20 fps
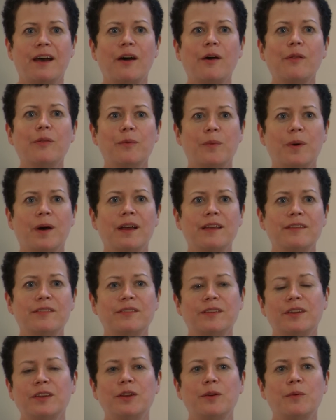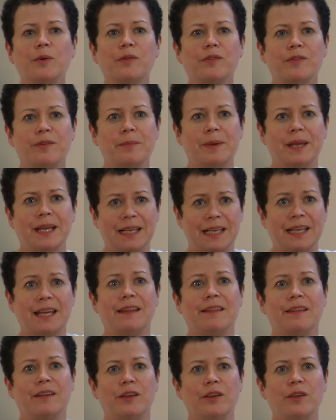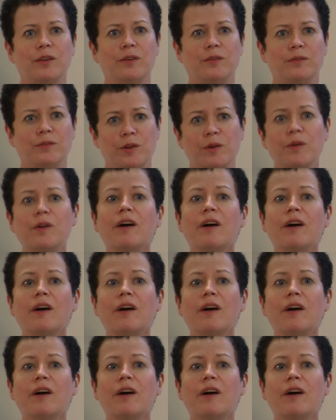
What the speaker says: Otherwise, you want to be clear that you